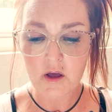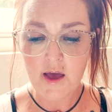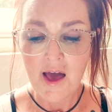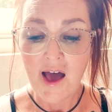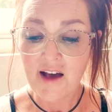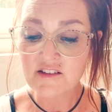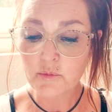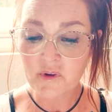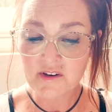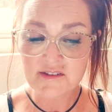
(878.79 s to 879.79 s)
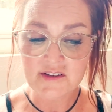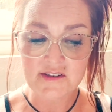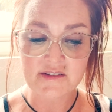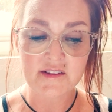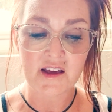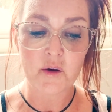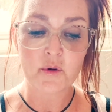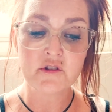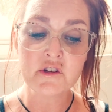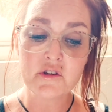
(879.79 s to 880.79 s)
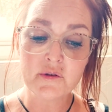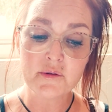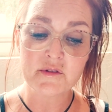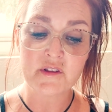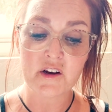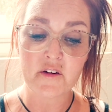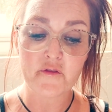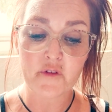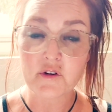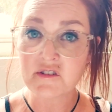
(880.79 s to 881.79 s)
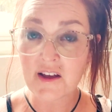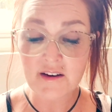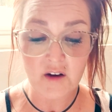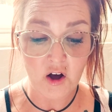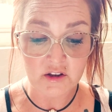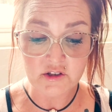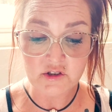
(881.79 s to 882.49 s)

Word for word: As witnesses, they were to use their firsthand knowledge